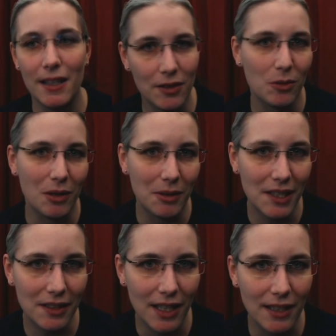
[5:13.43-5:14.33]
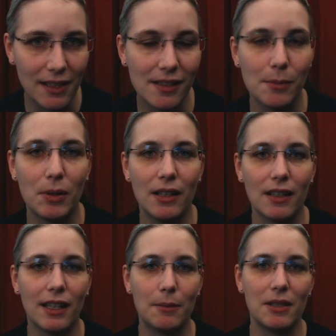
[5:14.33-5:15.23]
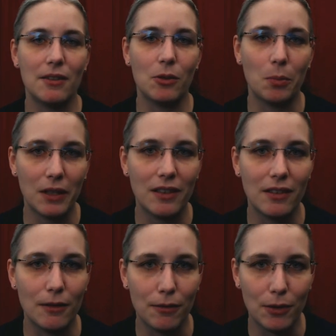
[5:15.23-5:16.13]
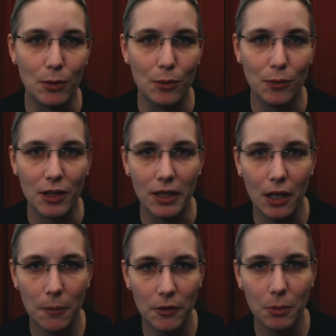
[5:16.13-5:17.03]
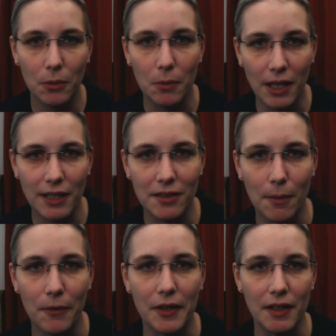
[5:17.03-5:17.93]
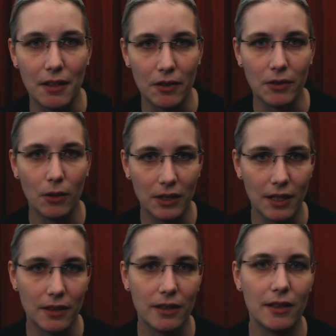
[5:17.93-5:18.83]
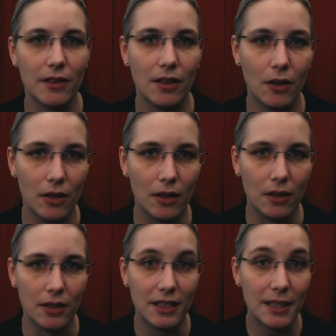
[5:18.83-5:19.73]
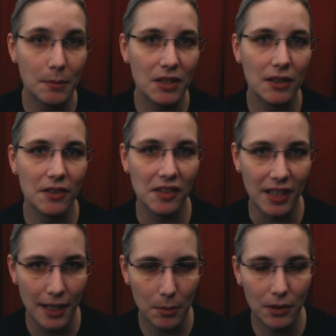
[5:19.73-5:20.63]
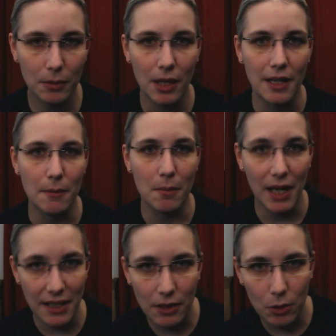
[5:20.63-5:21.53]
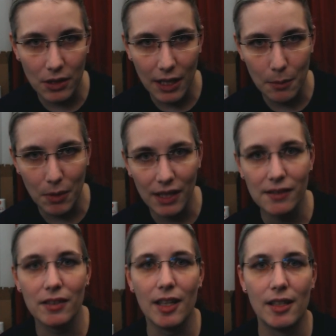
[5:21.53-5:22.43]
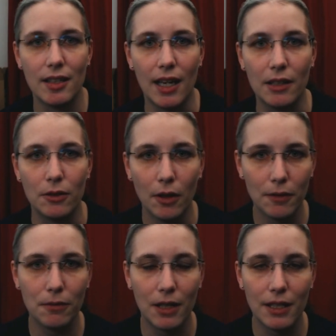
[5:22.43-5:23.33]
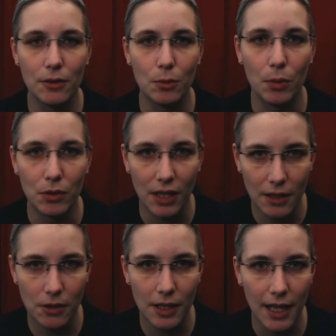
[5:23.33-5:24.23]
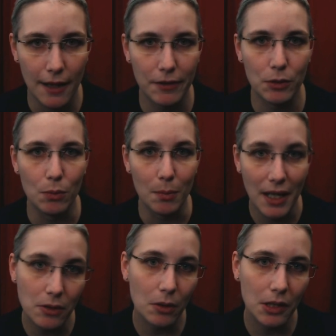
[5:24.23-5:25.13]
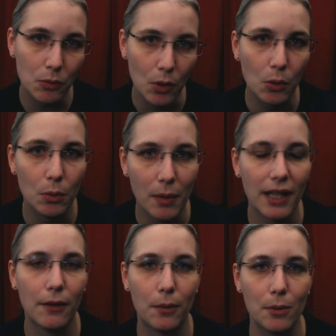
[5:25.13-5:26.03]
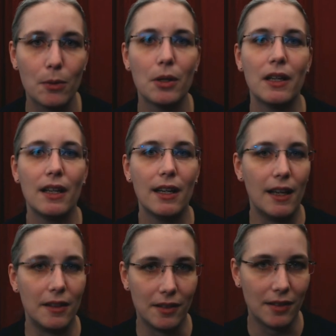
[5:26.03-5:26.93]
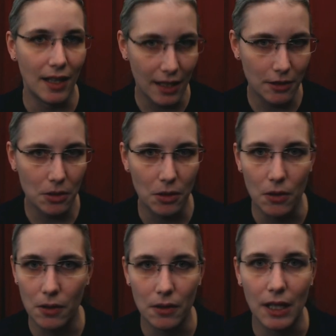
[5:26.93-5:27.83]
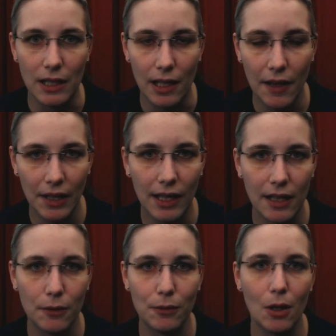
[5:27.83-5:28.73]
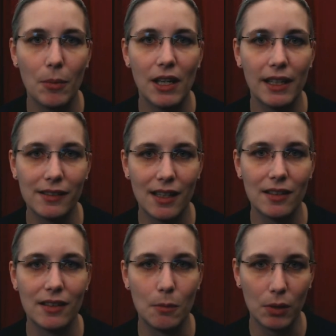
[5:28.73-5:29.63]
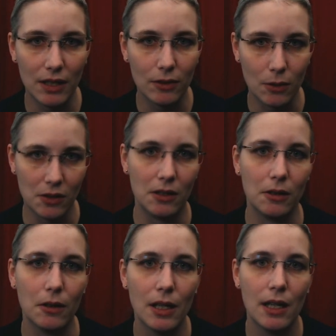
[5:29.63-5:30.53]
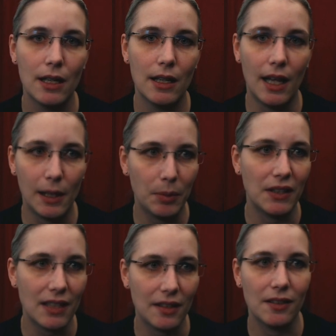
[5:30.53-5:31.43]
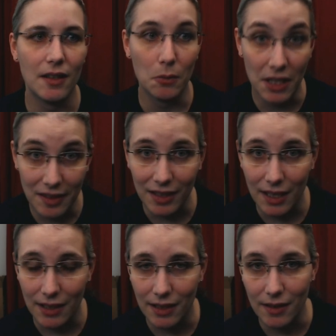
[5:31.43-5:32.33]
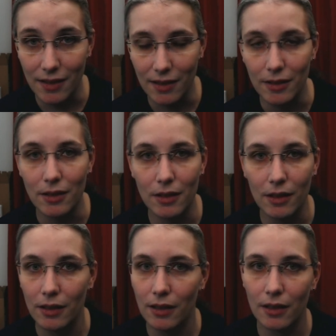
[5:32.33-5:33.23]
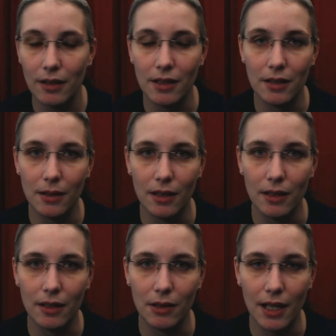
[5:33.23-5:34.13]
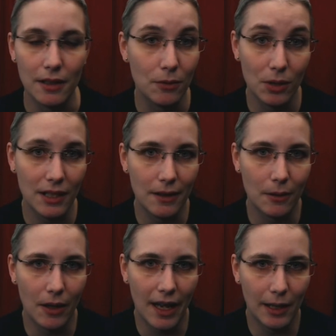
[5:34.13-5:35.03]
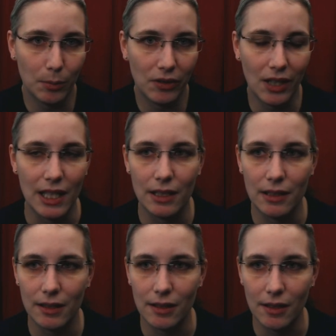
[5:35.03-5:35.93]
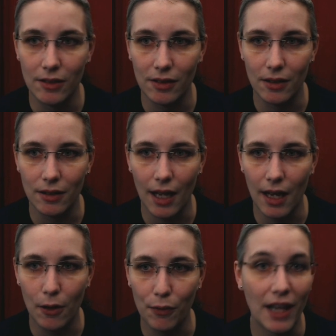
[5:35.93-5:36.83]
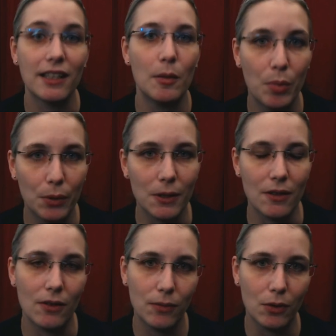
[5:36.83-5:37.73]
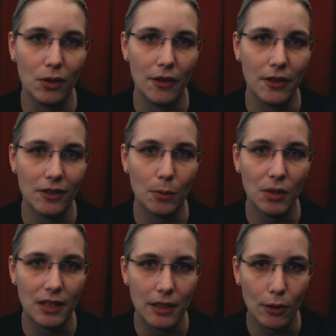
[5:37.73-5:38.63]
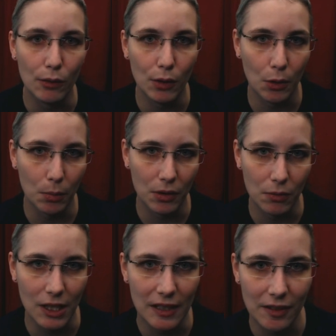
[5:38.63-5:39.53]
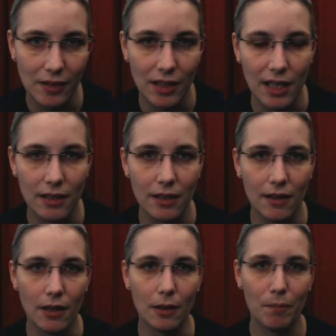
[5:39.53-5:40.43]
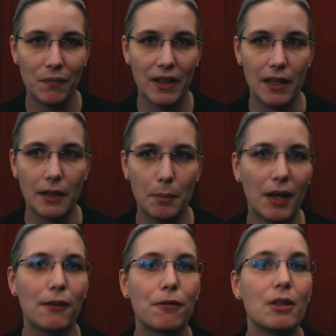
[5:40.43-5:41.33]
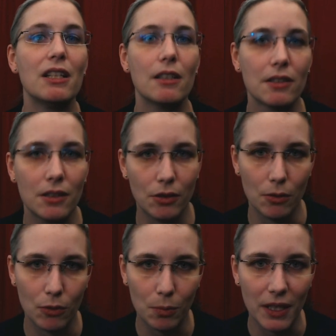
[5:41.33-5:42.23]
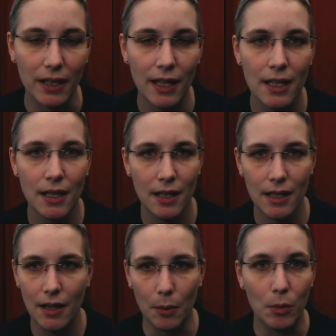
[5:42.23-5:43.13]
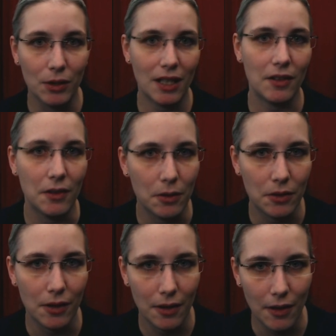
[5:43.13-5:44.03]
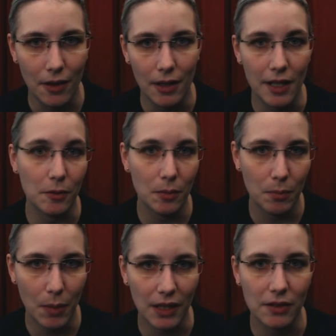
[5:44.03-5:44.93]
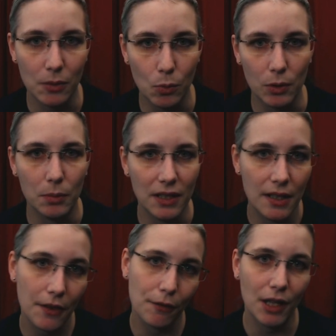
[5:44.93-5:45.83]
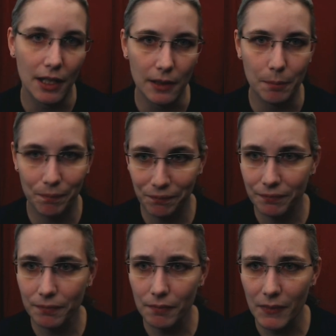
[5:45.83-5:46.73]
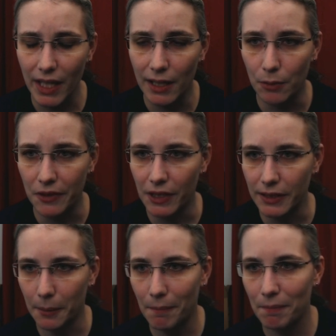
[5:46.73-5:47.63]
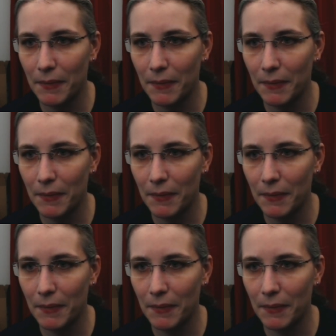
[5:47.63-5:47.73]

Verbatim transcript: This is where release candidates uh, come in. So please, if you feel comfortable running something that is not yet uh, deemed stable and might contain bugs and are not afraid to potentially having to manually roll back through SSH or uh, other kind of terminal access, then please consider helping test the release candidates. It, uh, it uh, yeah, it really helps and it is uh, of utter importance for the stability of Octoprint releases and the yeah the bug freeness, so to speak. The more testers, the less bugs will be in the final end result.